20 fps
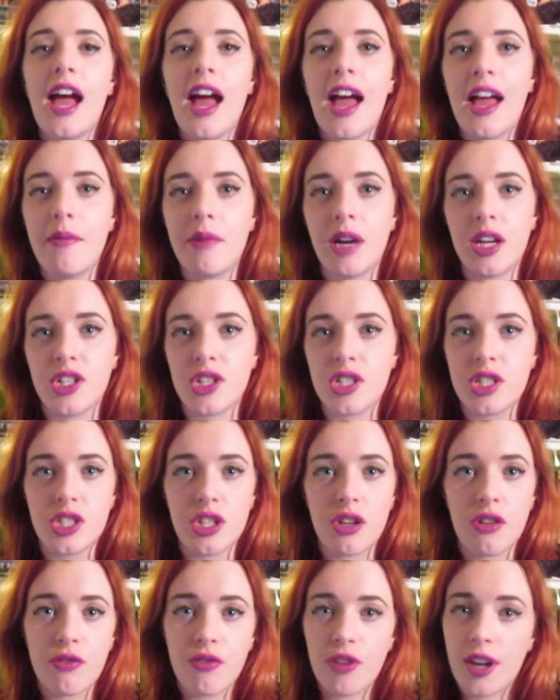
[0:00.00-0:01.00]
Um, I just
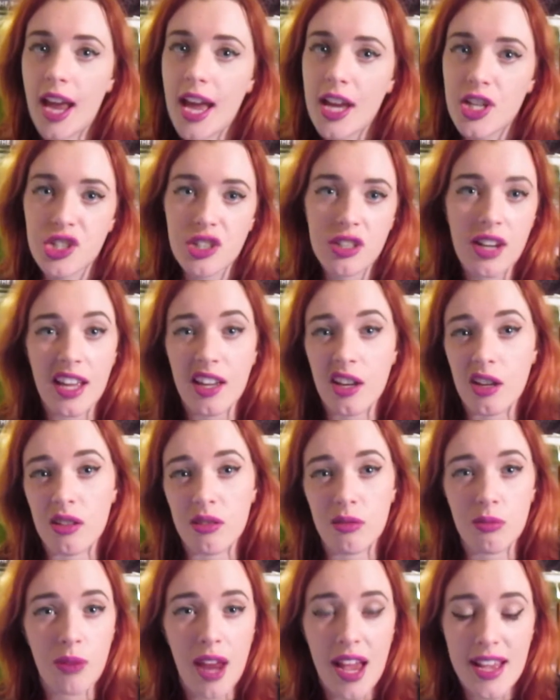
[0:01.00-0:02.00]
do for leisure, like a
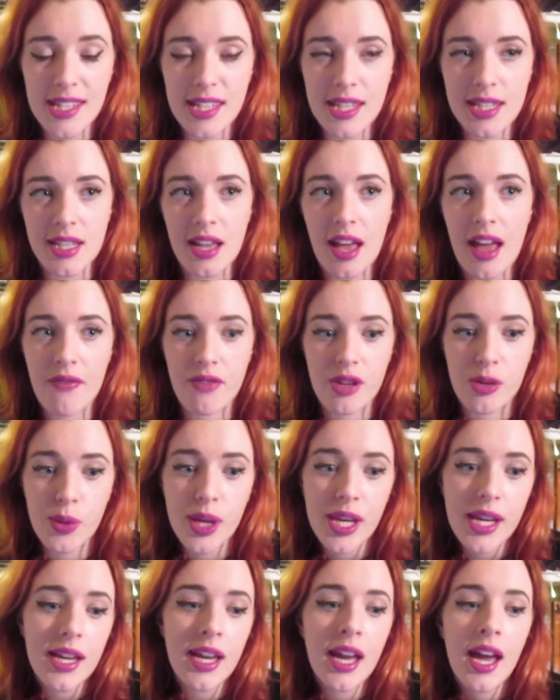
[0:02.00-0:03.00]
uh, lessons every
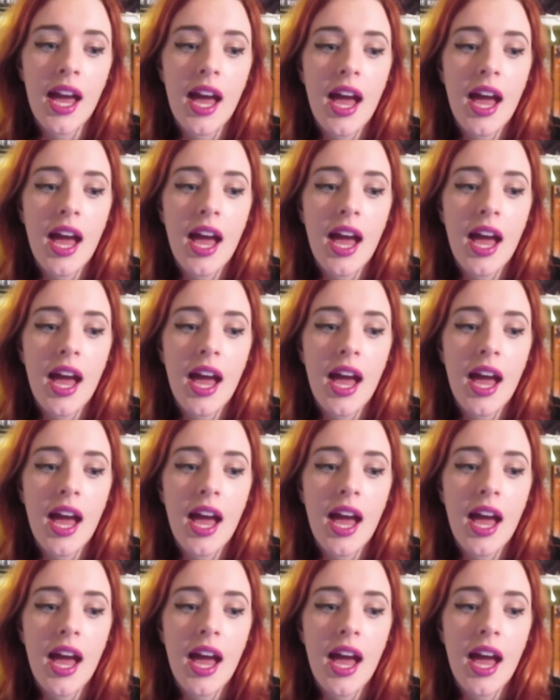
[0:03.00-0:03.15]
week.